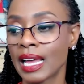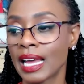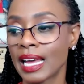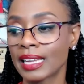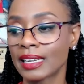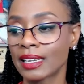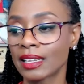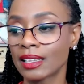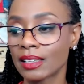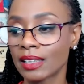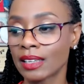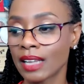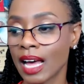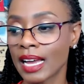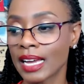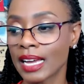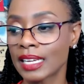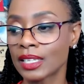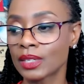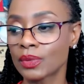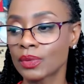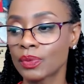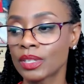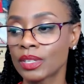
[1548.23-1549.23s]
and
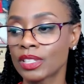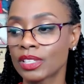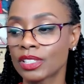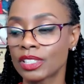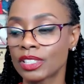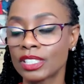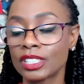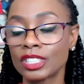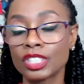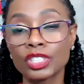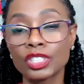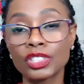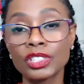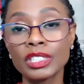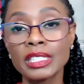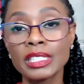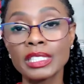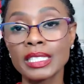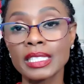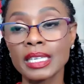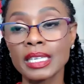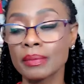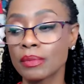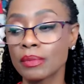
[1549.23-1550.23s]
aligned with her
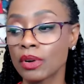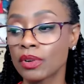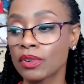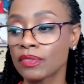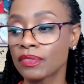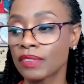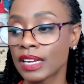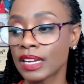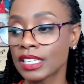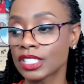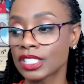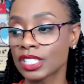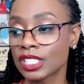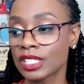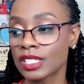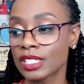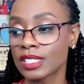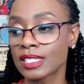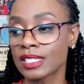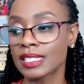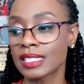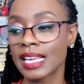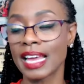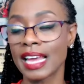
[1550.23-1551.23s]
intrinsic
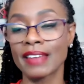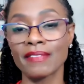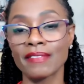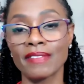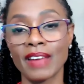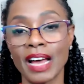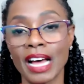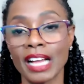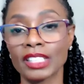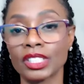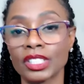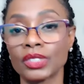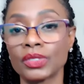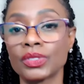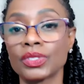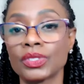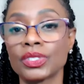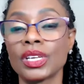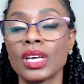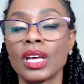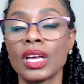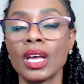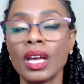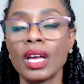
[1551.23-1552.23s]
motivations and values.